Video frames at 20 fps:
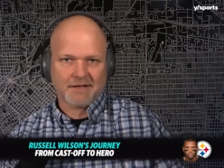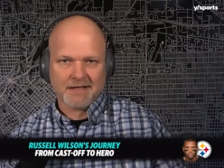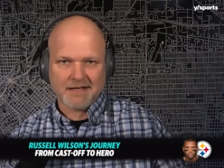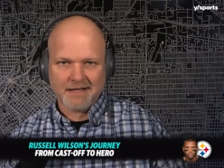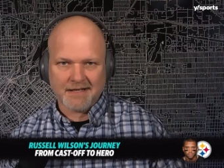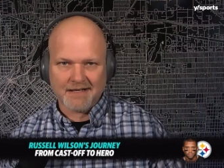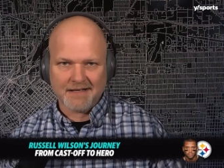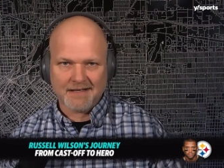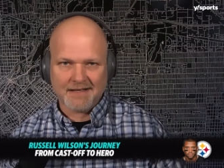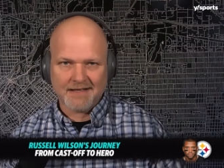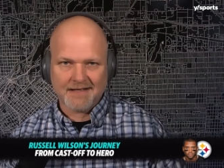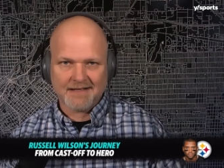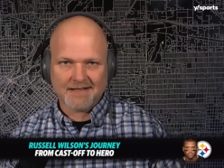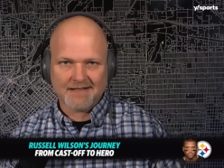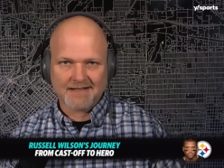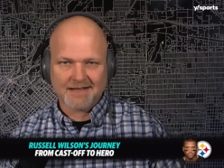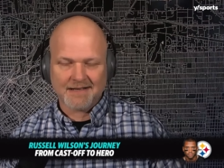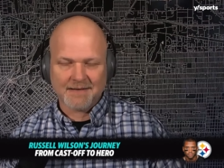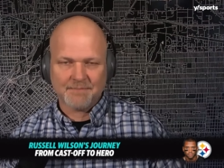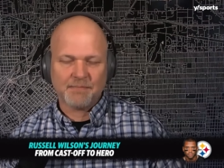And he,
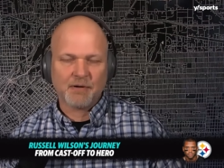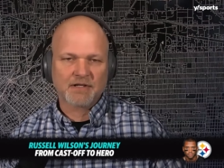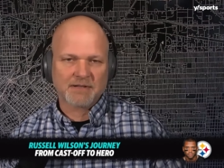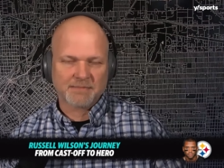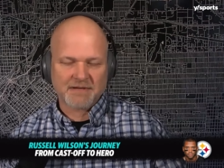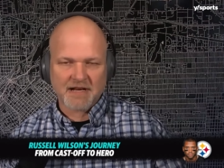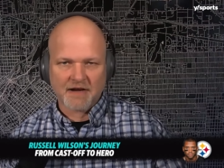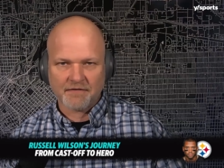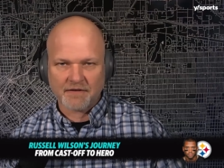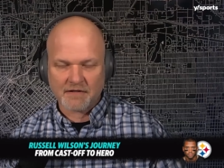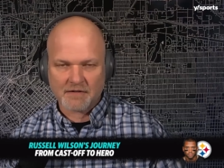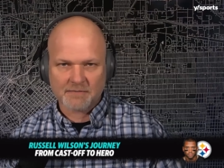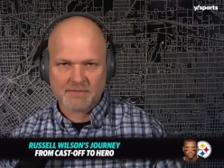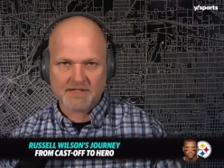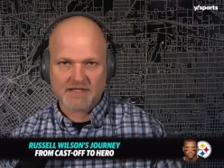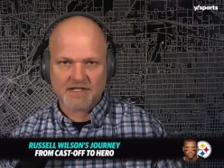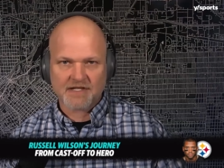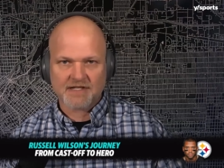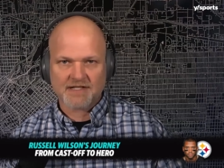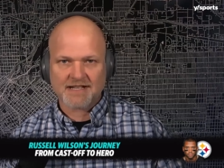he, he puts himself in those
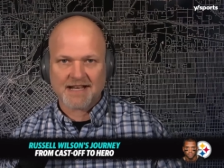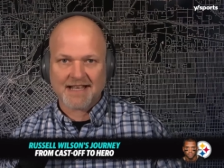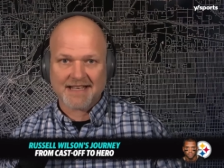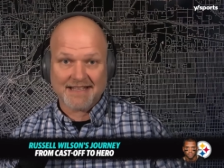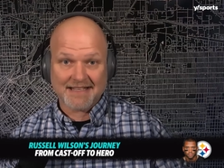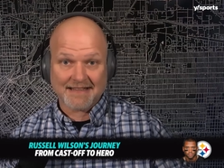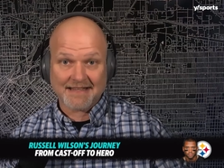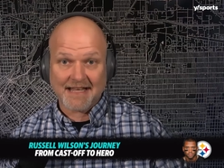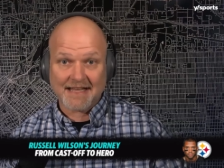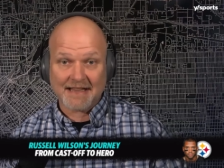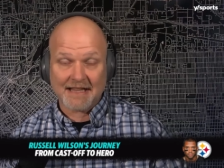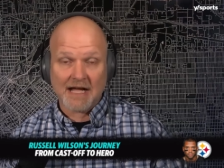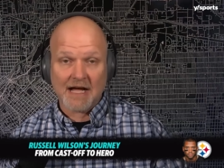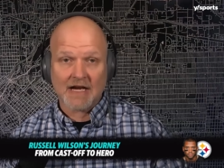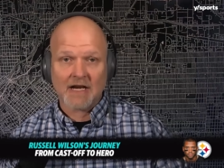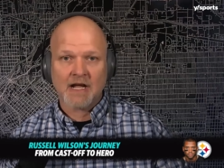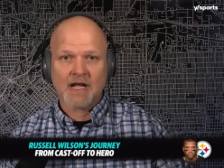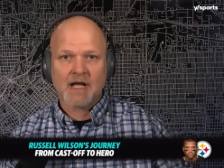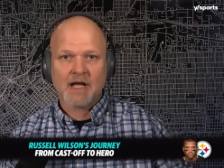positions. I get that a lot.